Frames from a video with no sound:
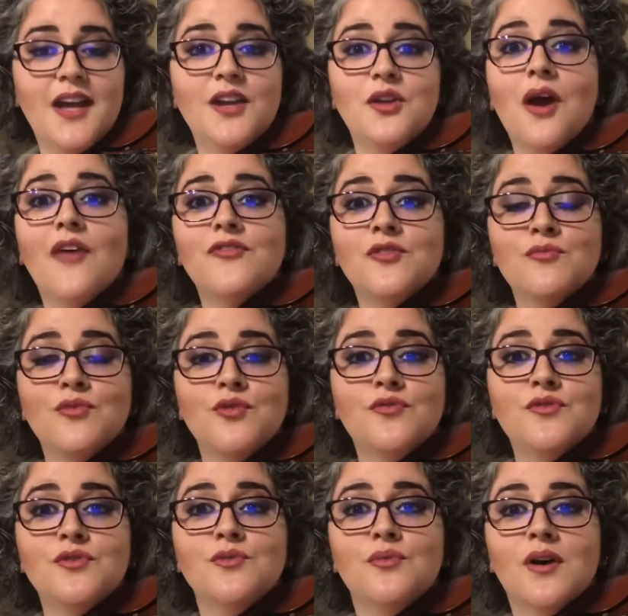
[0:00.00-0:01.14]
You have to move
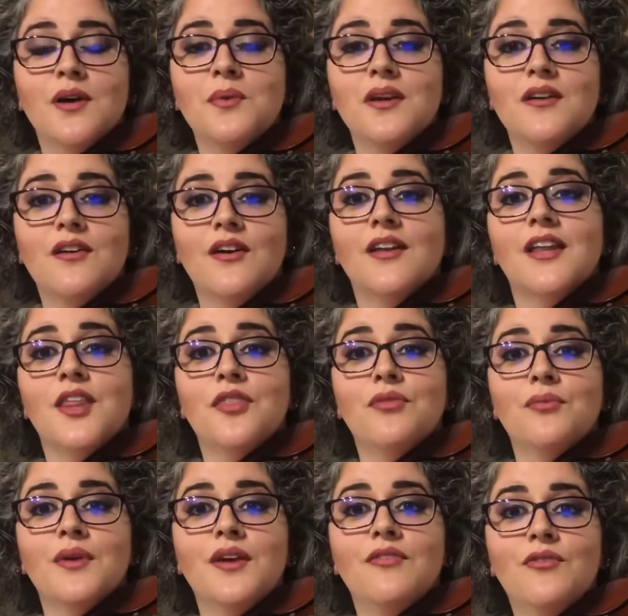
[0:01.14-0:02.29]
to what we call a
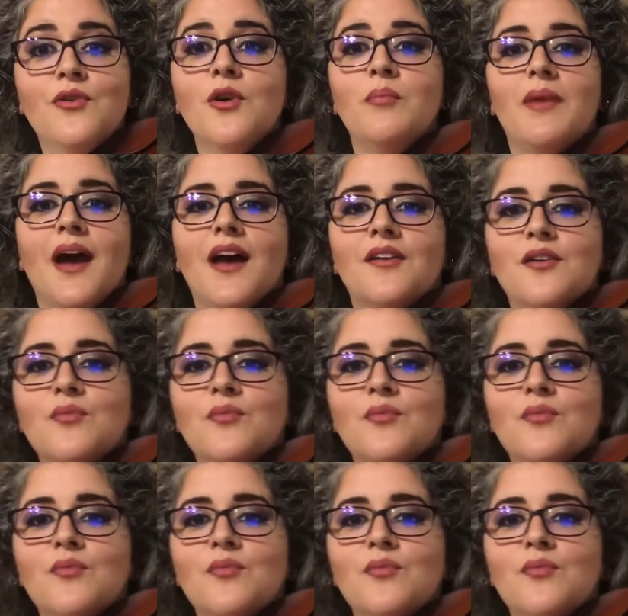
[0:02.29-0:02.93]
3-4 pattern,